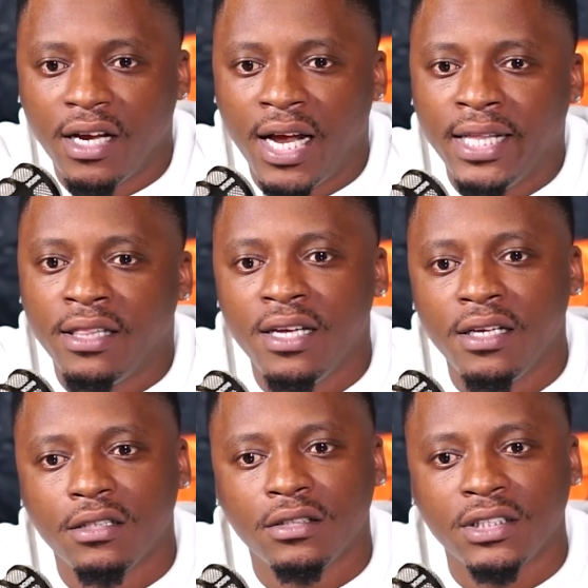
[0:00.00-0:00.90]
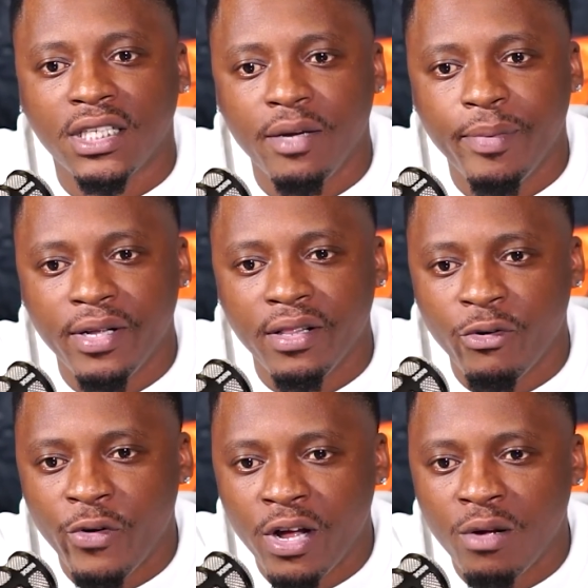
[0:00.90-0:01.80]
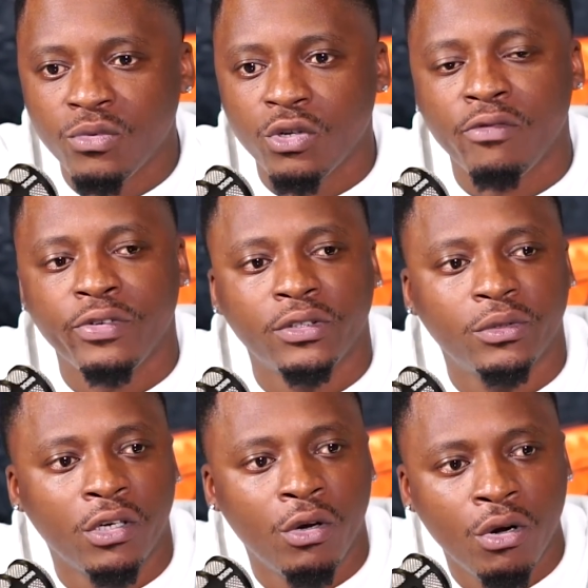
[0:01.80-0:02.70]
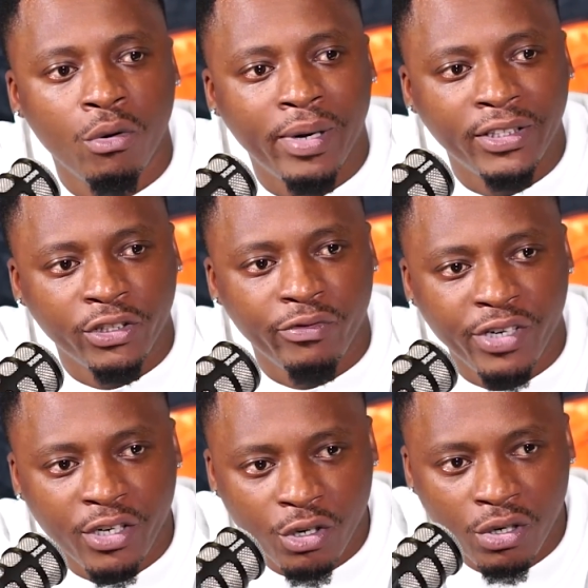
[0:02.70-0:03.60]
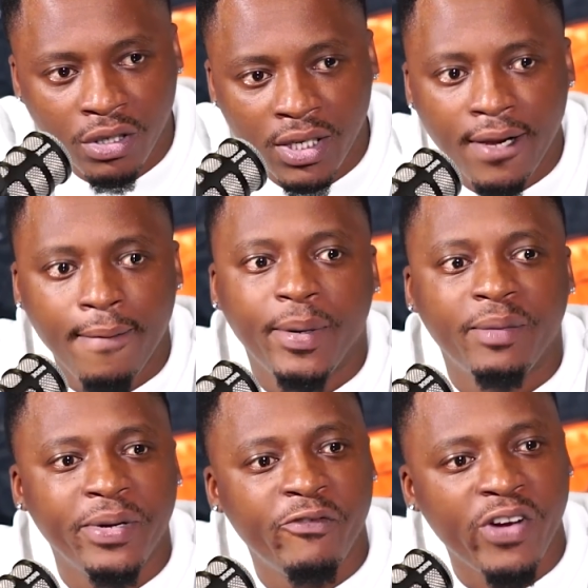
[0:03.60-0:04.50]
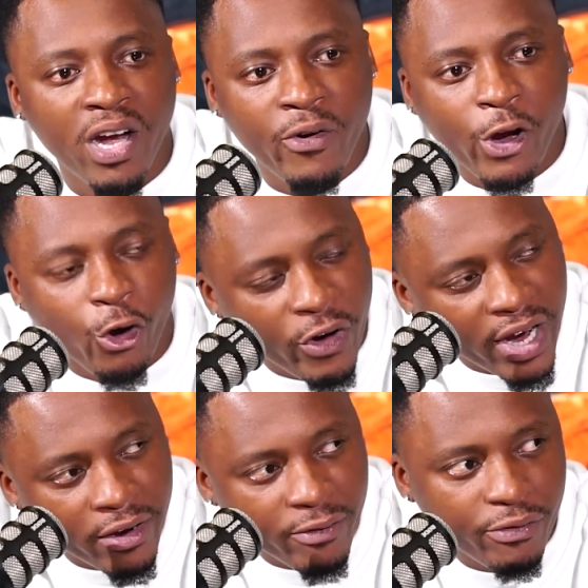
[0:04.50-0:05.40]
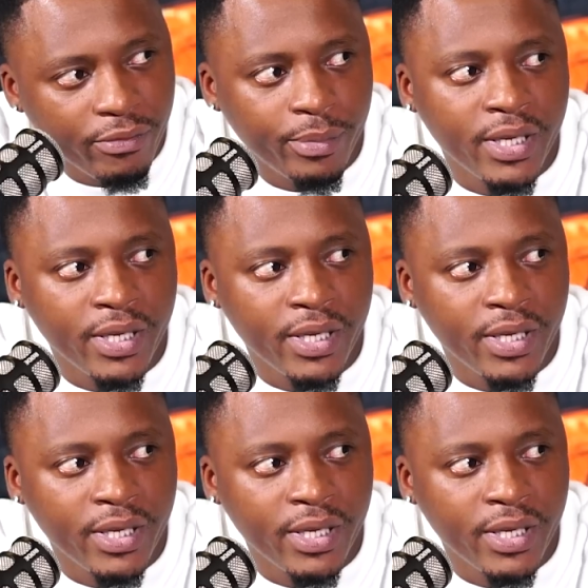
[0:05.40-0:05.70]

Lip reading: I think just keep it in the realms of a low budget video, but be very creative.